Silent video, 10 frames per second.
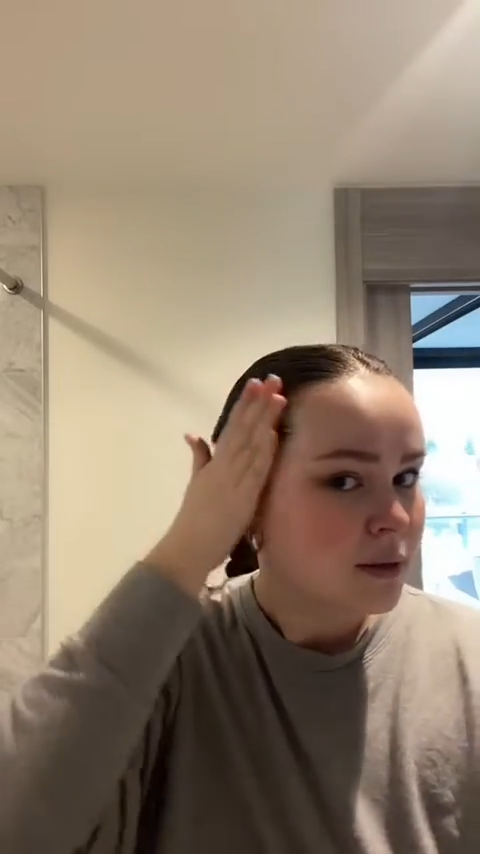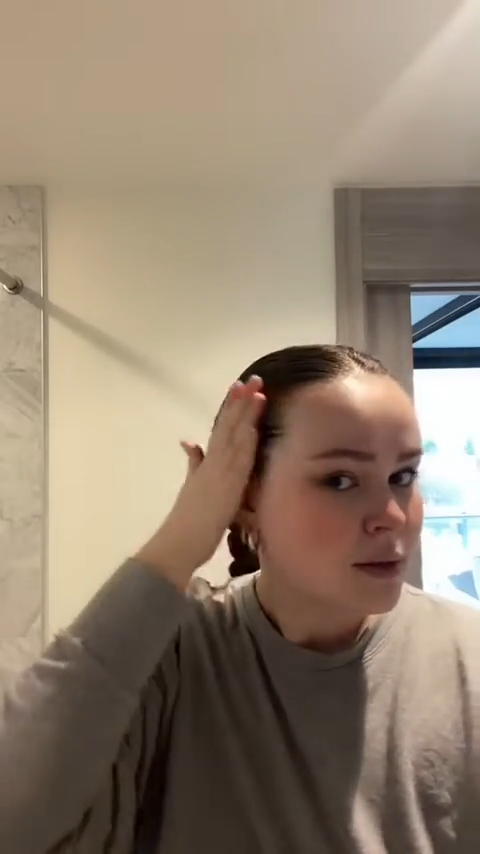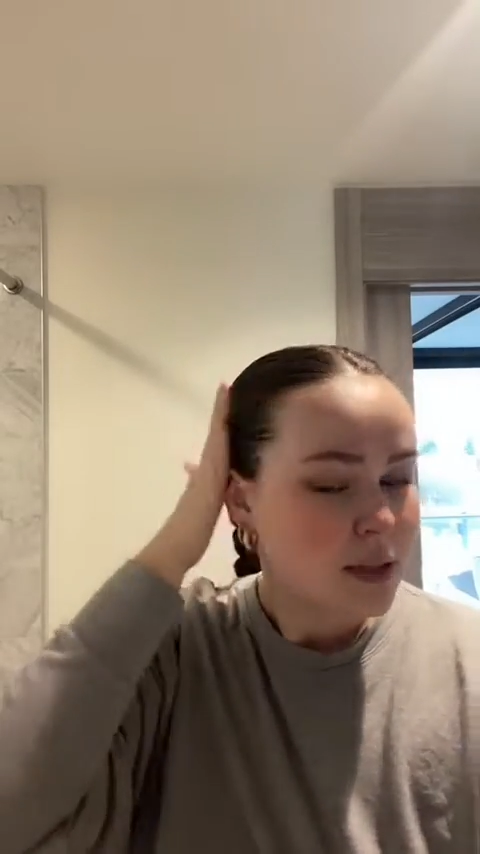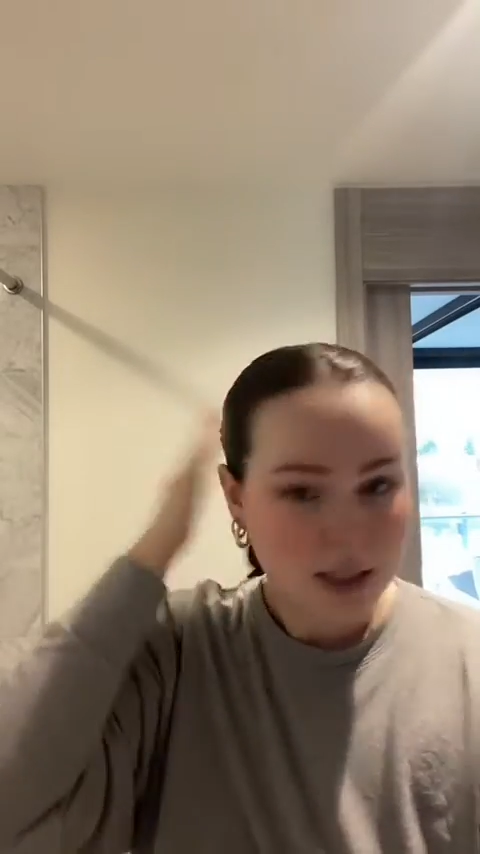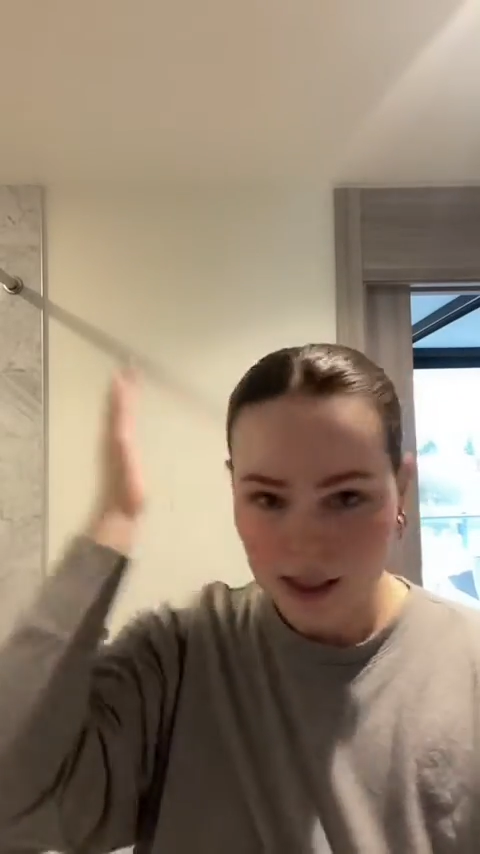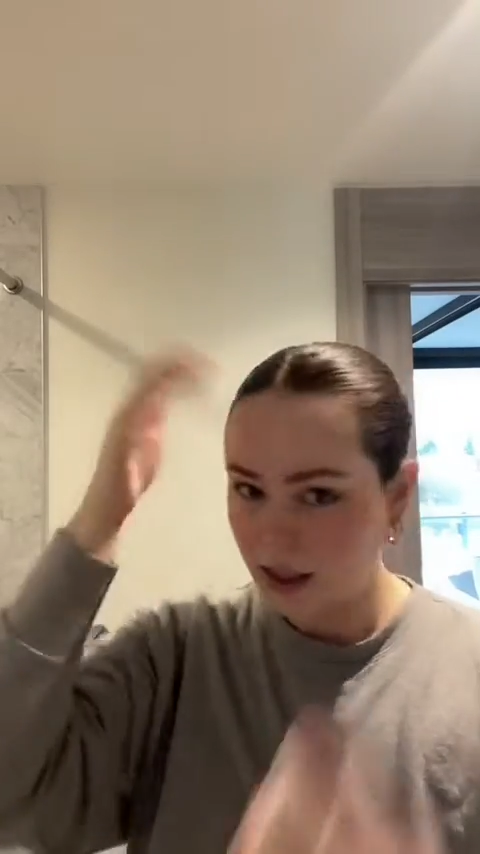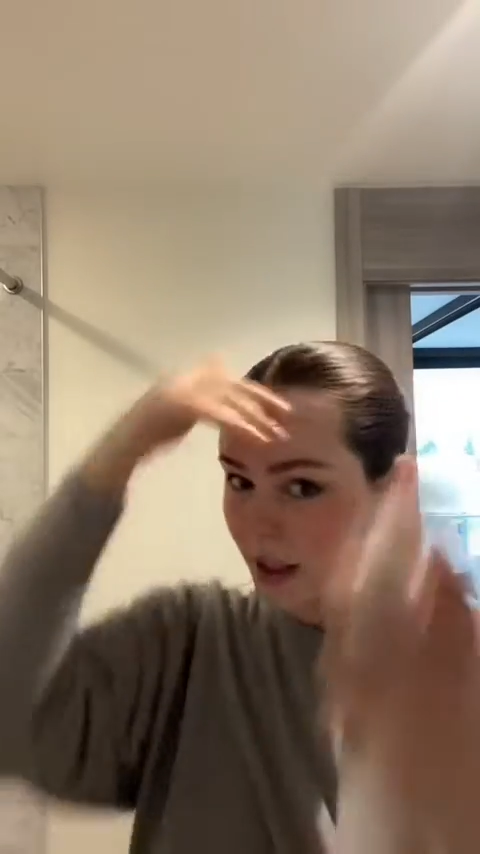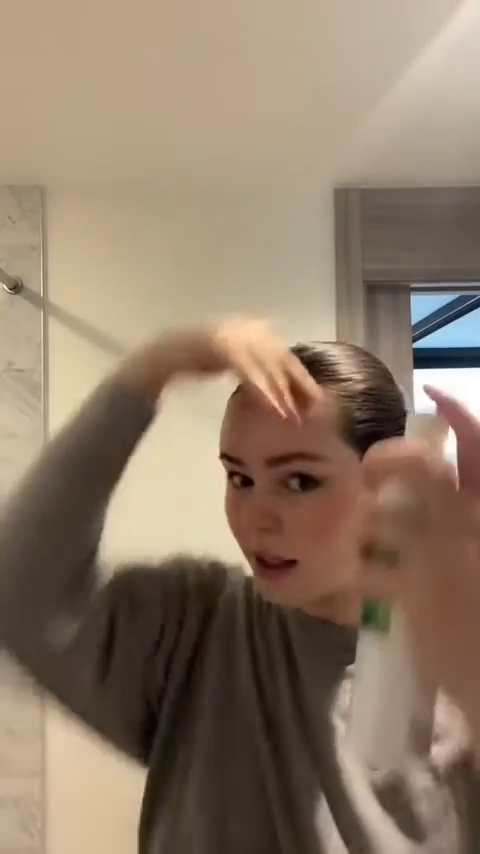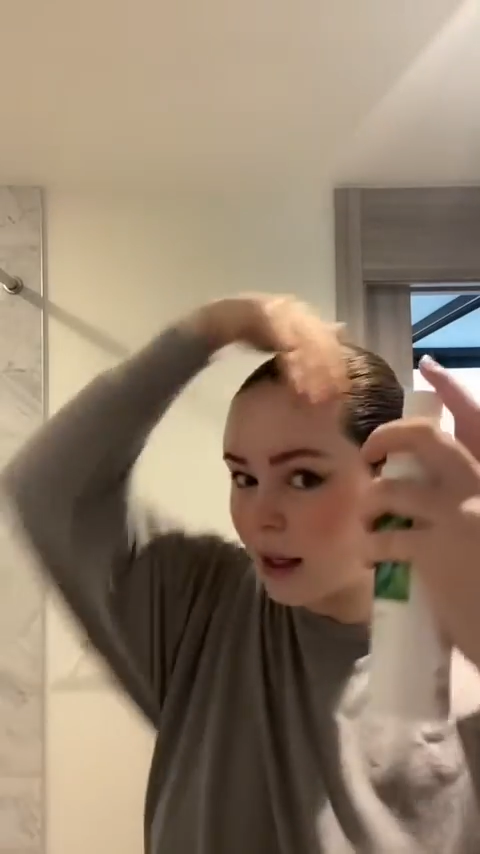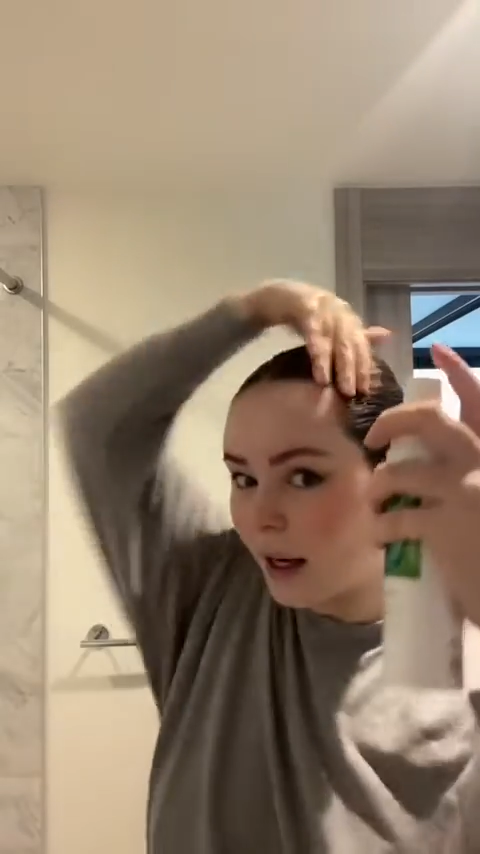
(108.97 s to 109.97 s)

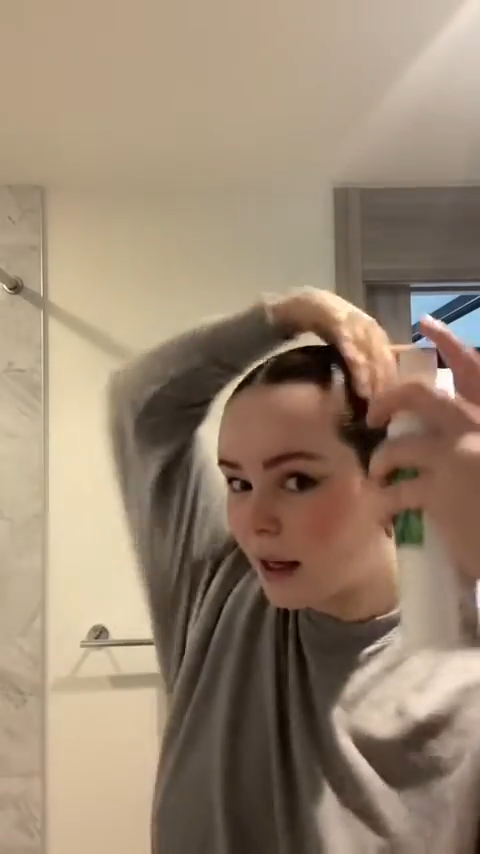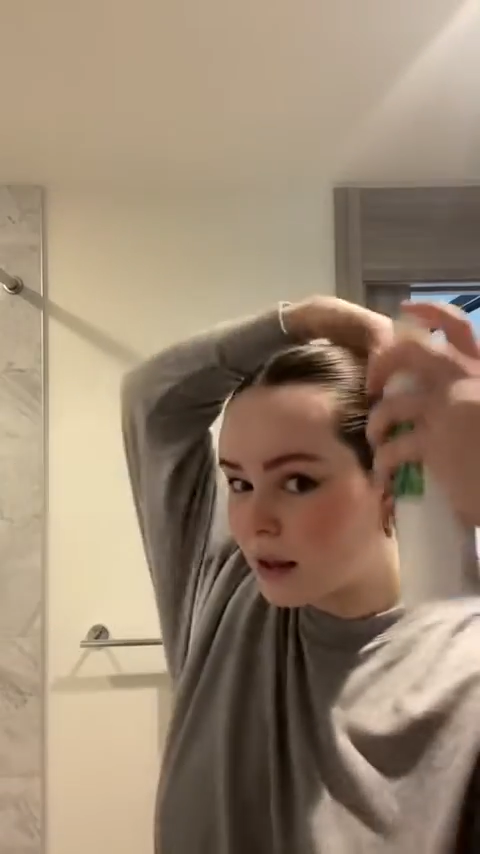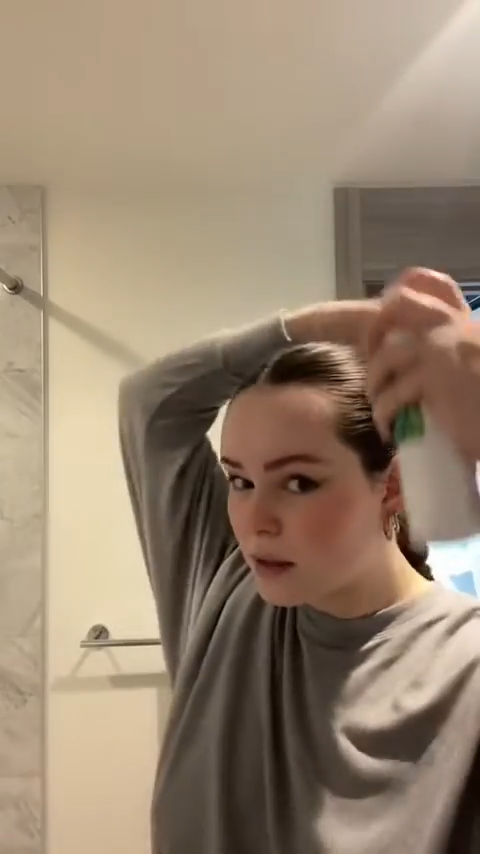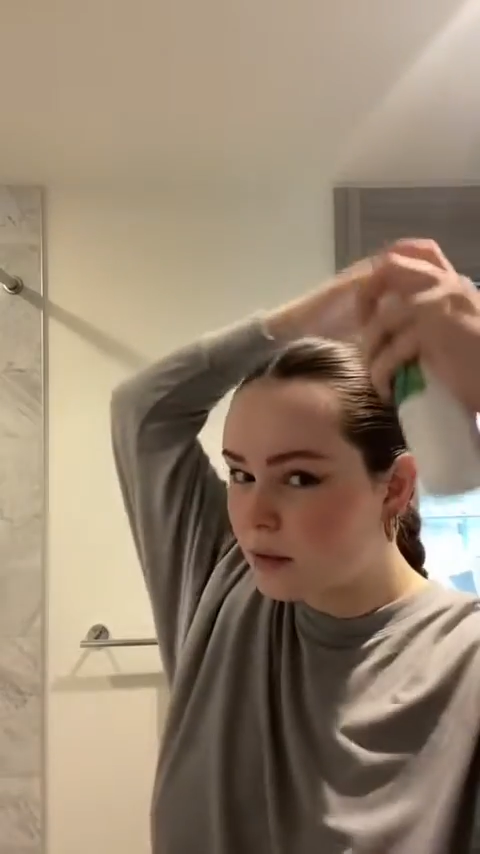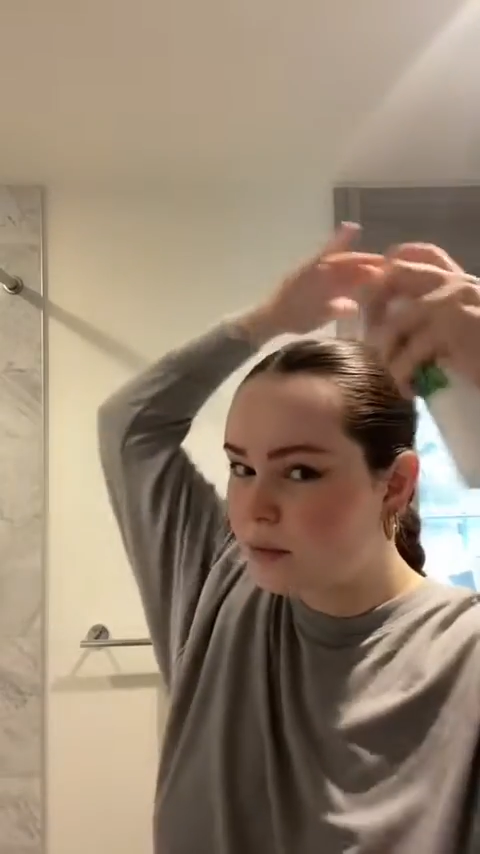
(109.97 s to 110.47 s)
sleek it.